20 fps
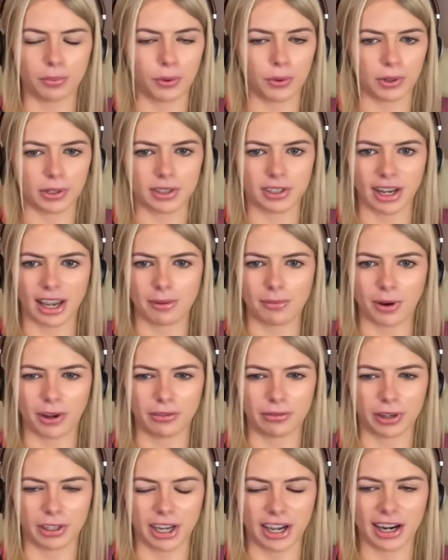but I
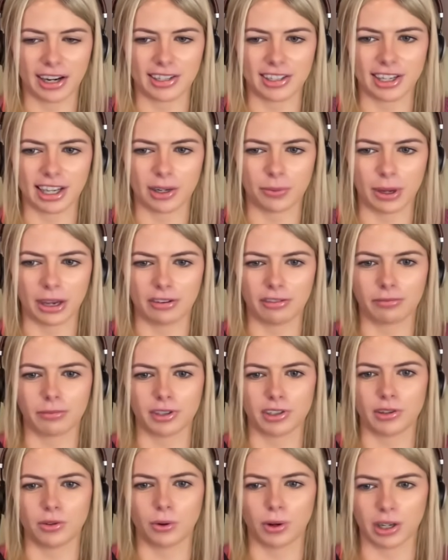find it hard to get away from
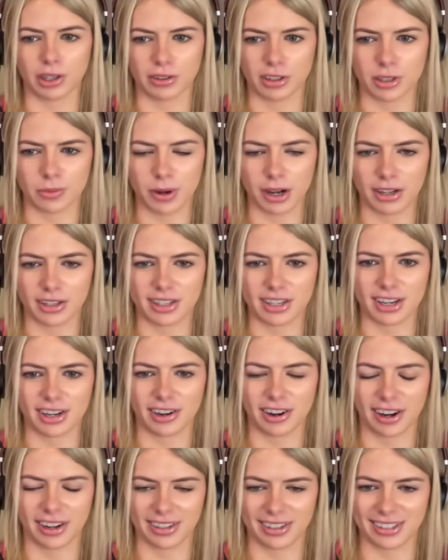the 2 Irish mares
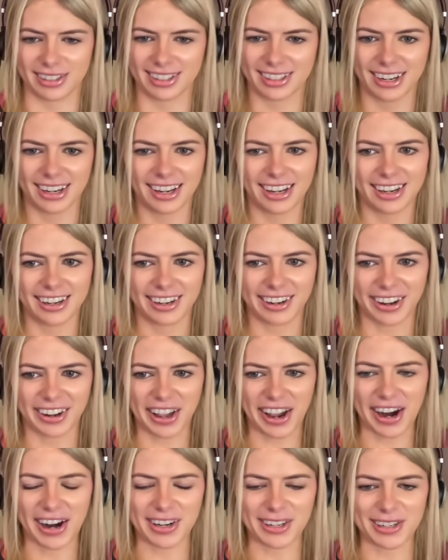here, and kind
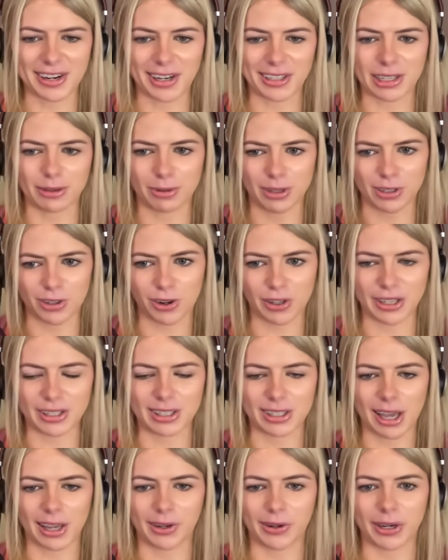of hard not to be drawn
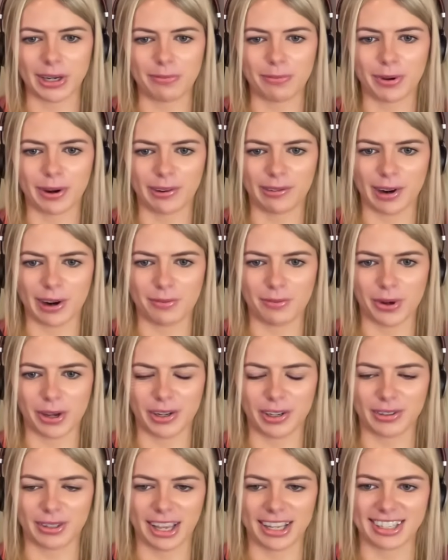into that hype around
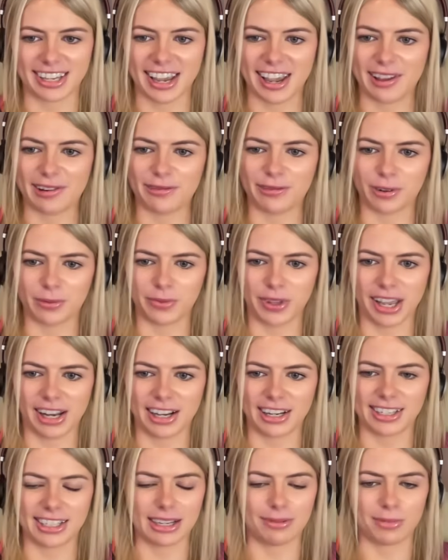Brighter Days Ahead from the
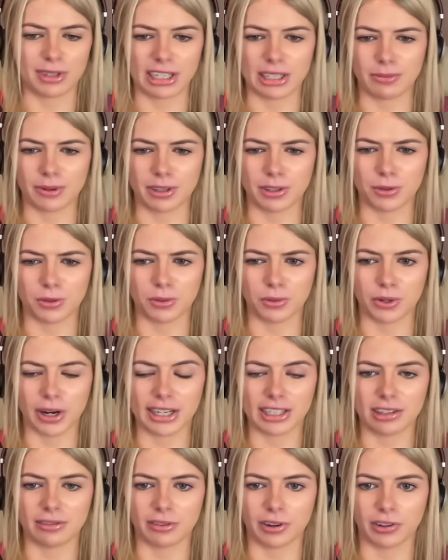LA team. She's been so
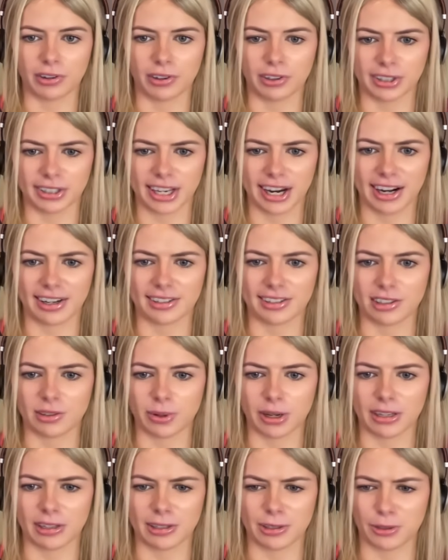impressive on all starts as
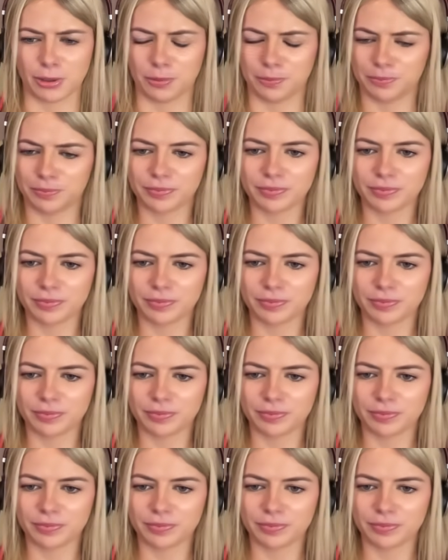well. So